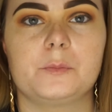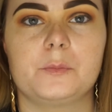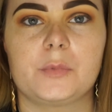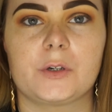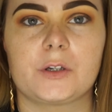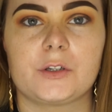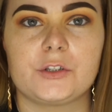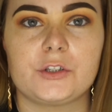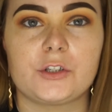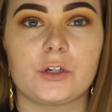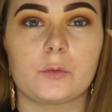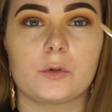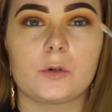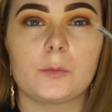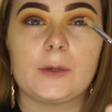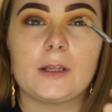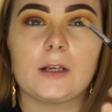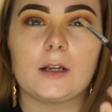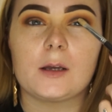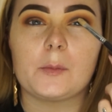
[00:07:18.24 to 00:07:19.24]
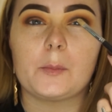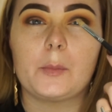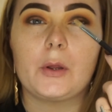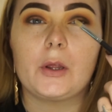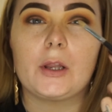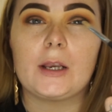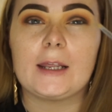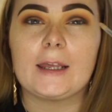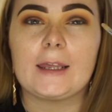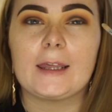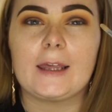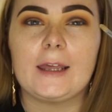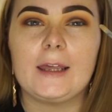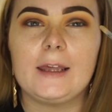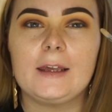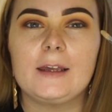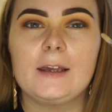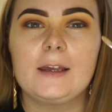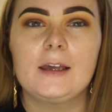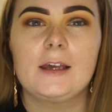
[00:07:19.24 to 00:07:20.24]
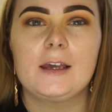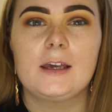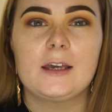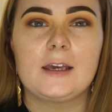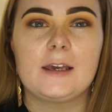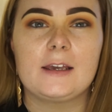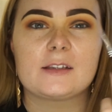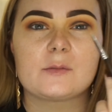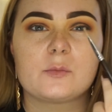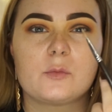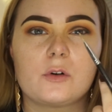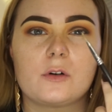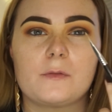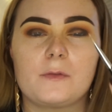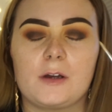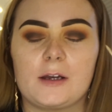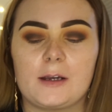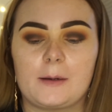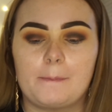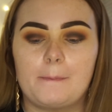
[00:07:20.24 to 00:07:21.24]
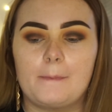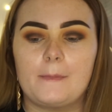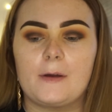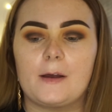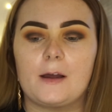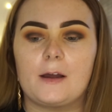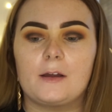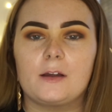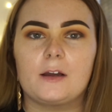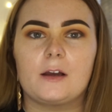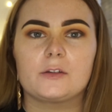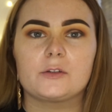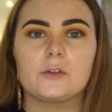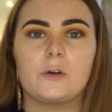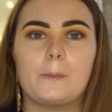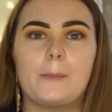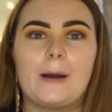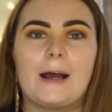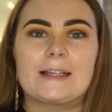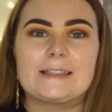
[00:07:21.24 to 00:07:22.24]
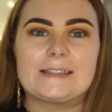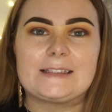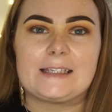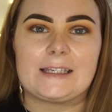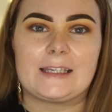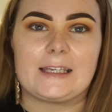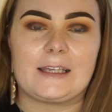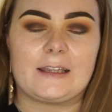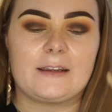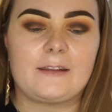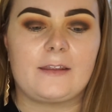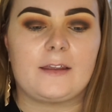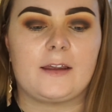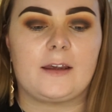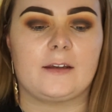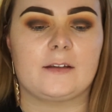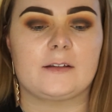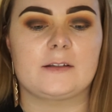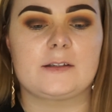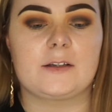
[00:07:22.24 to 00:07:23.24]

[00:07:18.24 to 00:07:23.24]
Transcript: Because you don't want to be like pulling it. It's more of like a sort of patting it thing.